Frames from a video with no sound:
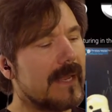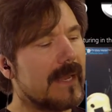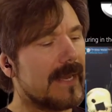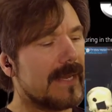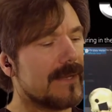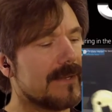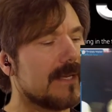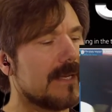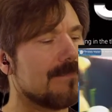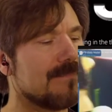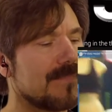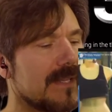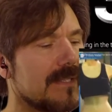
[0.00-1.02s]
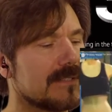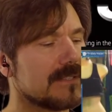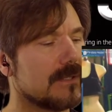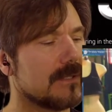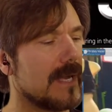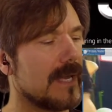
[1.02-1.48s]
And
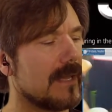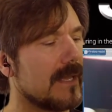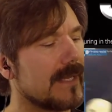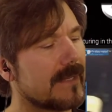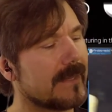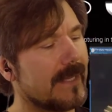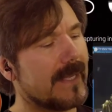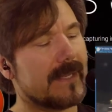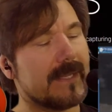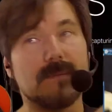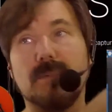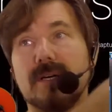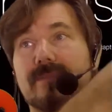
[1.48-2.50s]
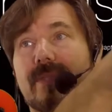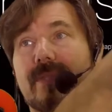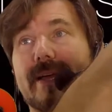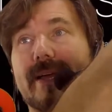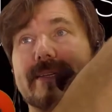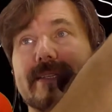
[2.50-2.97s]
so I like that. And then above
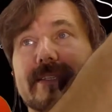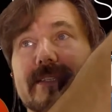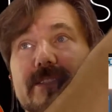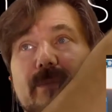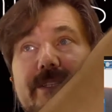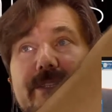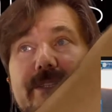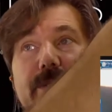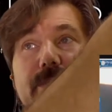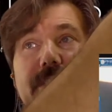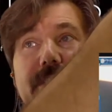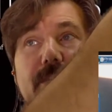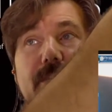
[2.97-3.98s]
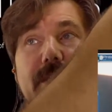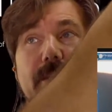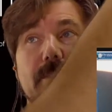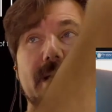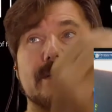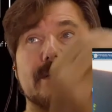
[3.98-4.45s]
that is my new
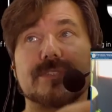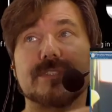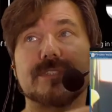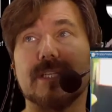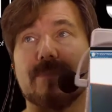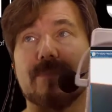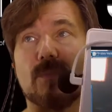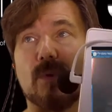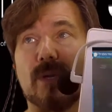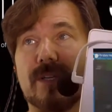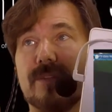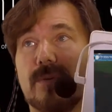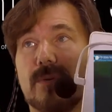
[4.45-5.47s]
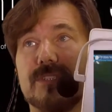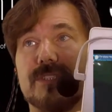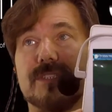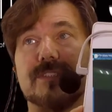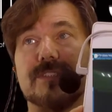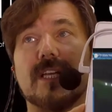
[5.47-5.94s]
NEODiMOUNT, one of the
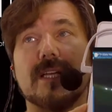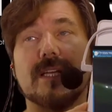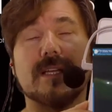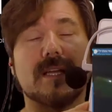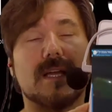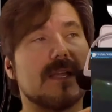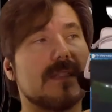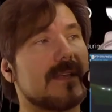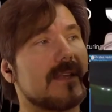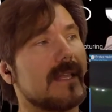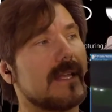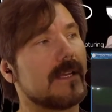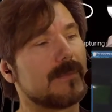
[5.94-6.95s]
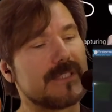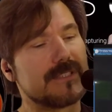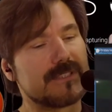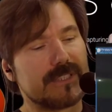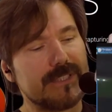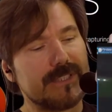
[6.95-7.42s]
versions that allow me to
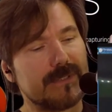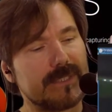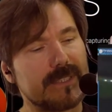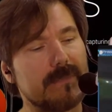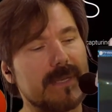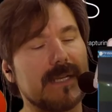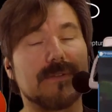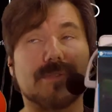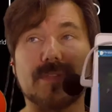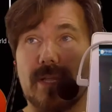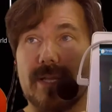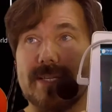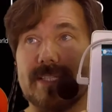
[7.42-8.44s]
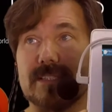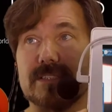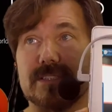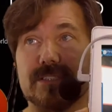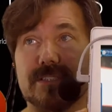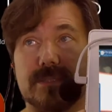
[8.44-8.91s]
securely mount the lighting
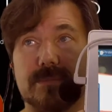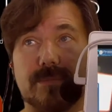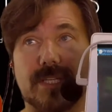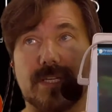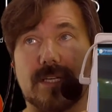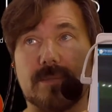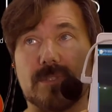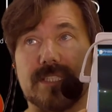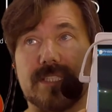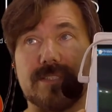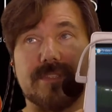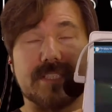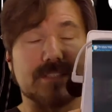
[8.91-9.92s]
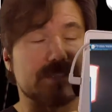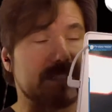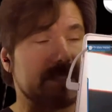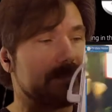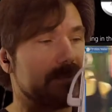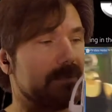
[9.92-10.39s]
system that I'm going to give an
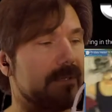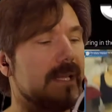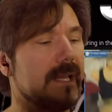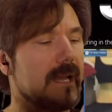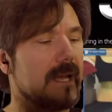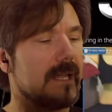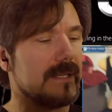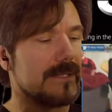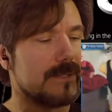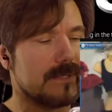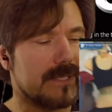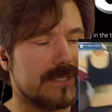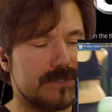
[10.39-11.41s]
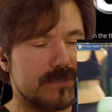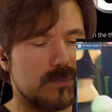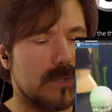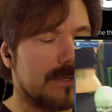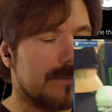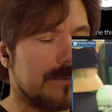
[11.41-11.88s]
example later on as
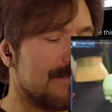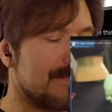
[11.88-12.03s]
well.